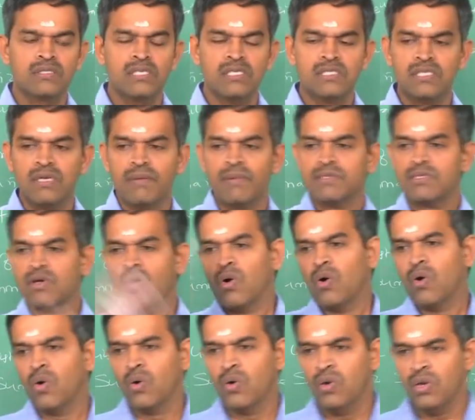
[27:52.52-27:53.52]
system as a
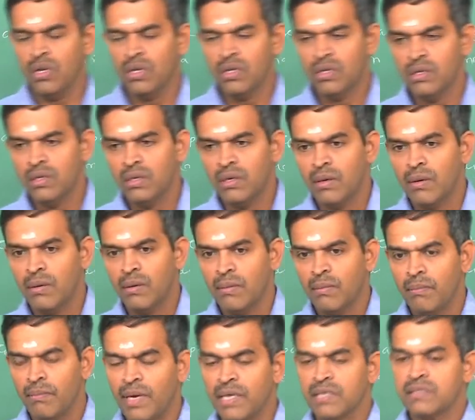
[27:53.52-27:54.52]
whole,
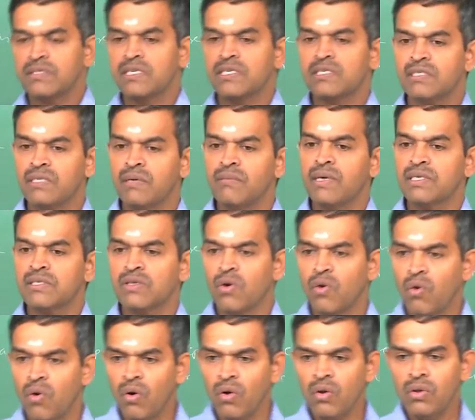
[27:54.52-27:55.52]
but system as a
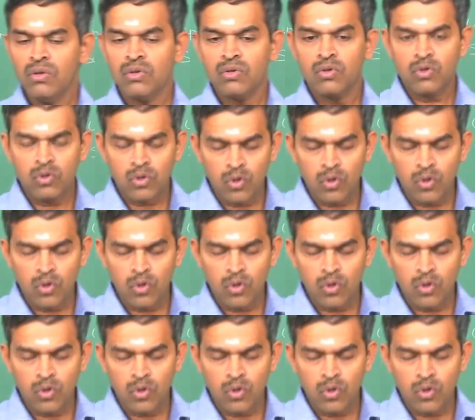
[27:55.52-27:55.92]
whole